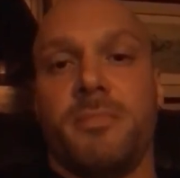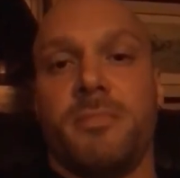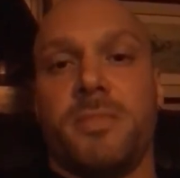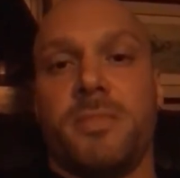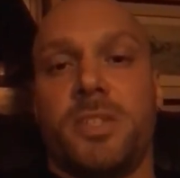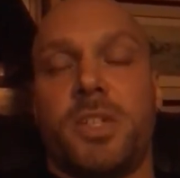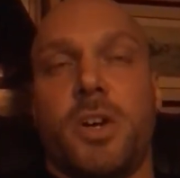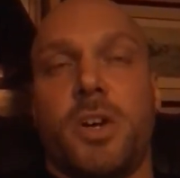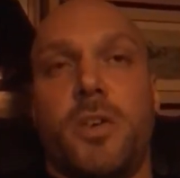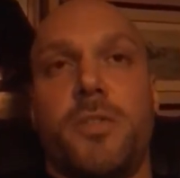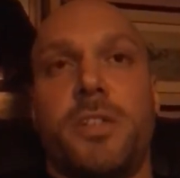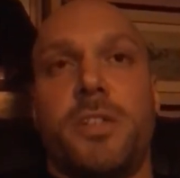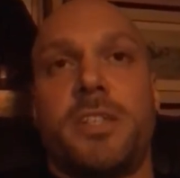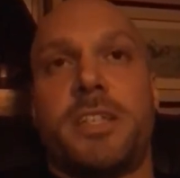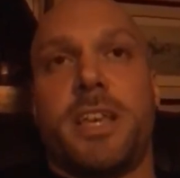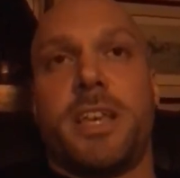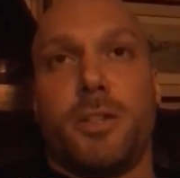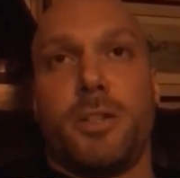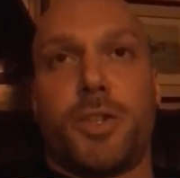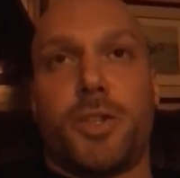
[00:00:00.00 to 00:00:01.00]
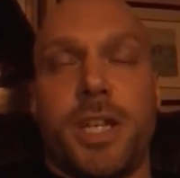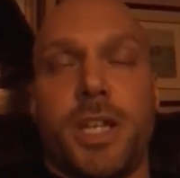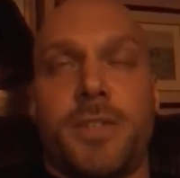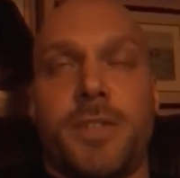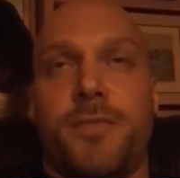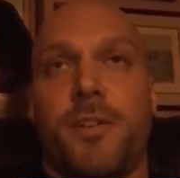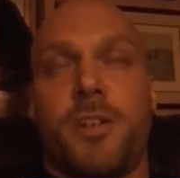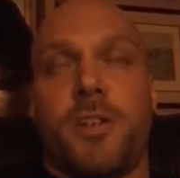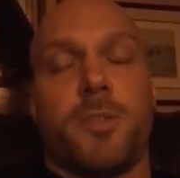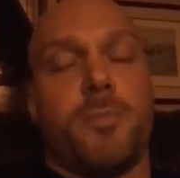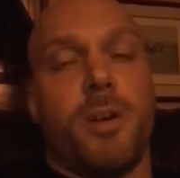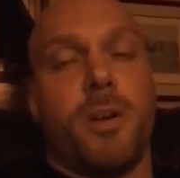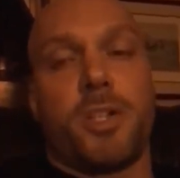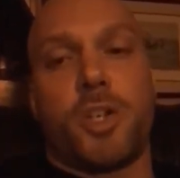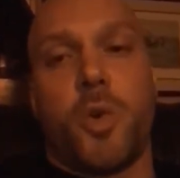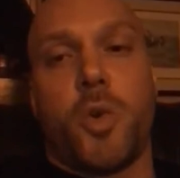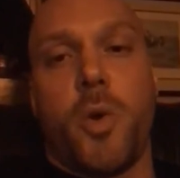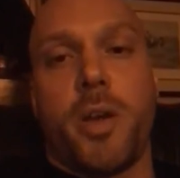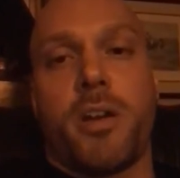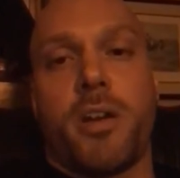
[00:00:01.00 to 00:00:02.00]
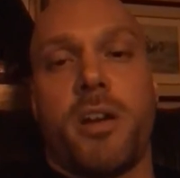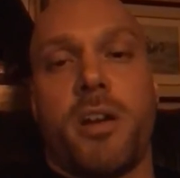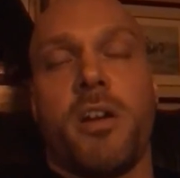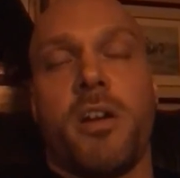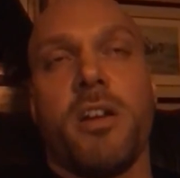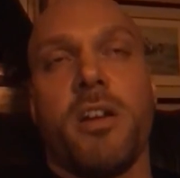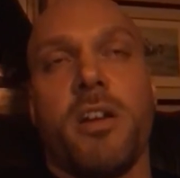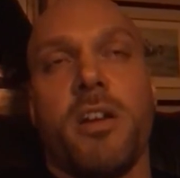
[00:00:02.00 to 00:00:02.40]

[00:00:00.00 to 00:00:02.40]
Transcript: So the transfer is much quicker,